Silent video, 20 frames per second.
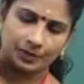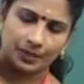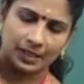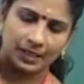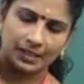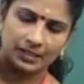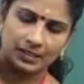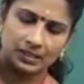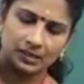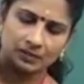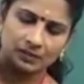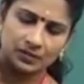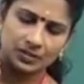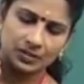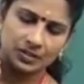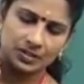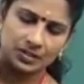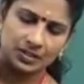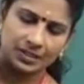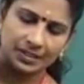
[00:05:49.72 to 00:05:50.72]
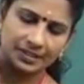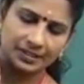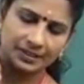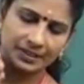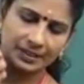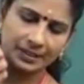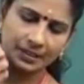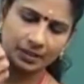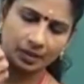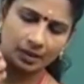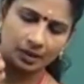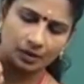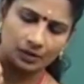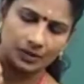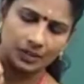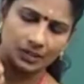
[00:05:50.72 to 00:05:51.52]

angle which is greater than or